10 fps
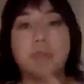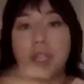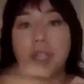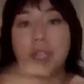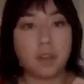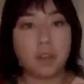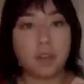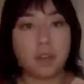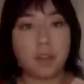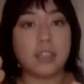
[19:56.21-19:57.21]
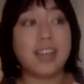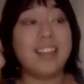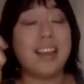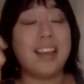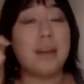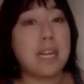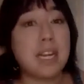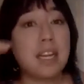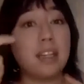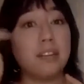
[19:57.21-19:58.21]
free of all the stickers, and then
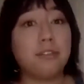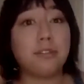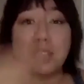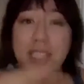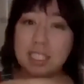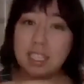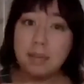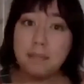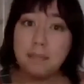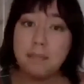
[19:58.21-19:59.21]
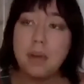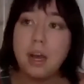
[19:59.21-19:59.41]
immediately freeze them.